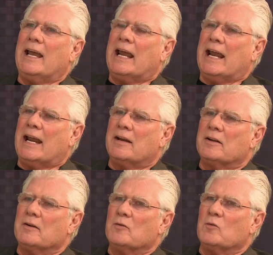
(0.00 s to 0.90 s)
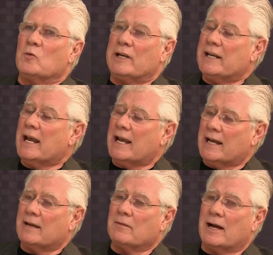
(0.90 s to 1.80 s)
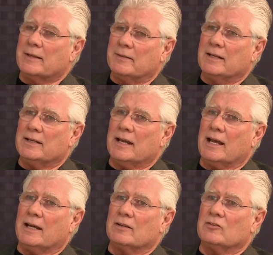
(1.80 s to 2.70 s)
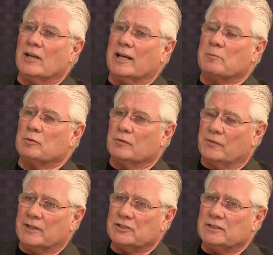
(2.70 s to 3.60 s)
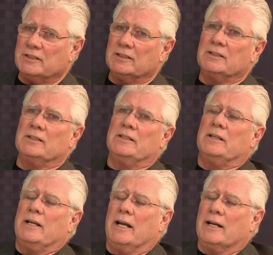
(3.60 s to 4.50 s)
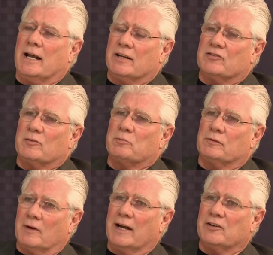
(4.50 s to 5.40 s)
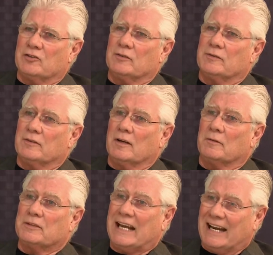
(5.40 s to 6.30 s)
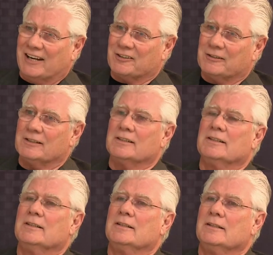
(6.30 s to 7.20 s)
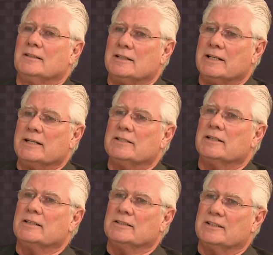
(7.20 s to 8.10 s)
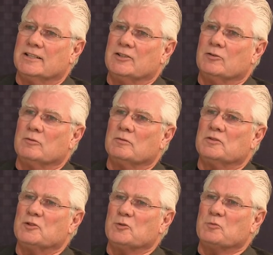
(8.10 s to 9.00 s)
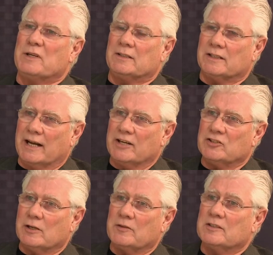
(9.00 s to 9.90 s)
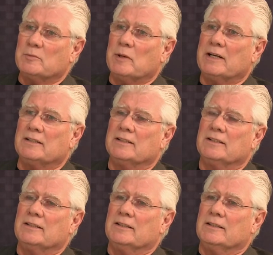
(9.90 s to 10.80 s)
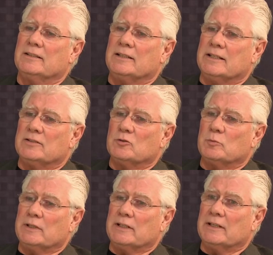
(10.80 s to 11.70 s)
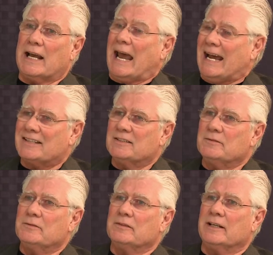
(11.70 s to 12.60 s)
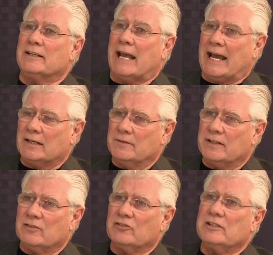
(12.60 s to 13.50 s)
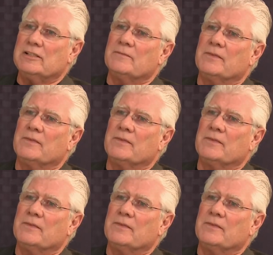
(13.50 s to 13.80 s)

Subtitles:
And we have, I think, as a profession and as providers of care, need to continue to be engaged in the debate, need to be active in advocacy,